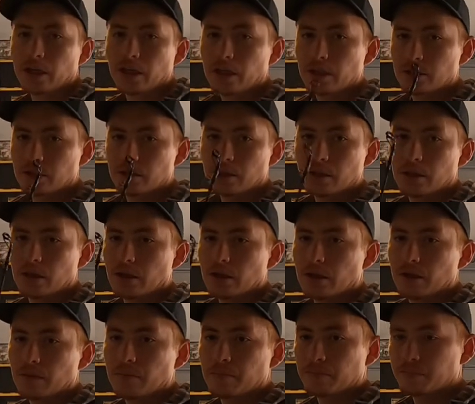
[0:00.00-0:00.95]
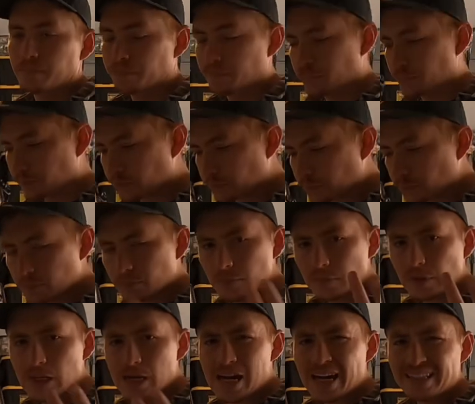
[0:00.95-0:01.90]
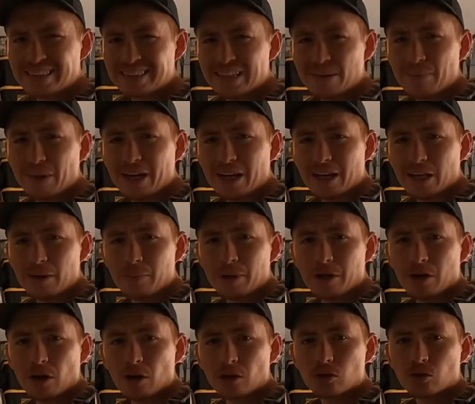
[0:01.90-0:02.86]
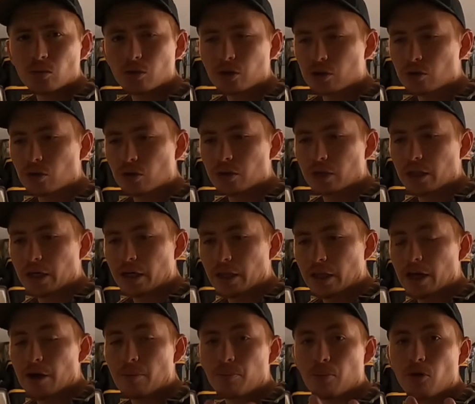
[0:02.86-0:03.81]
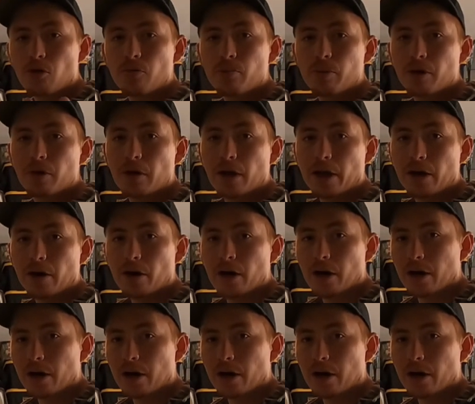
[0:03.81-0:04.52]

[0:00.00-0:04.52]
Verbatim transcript: I guess. And I sent my claim in. Long story short, they approved me. They're like, all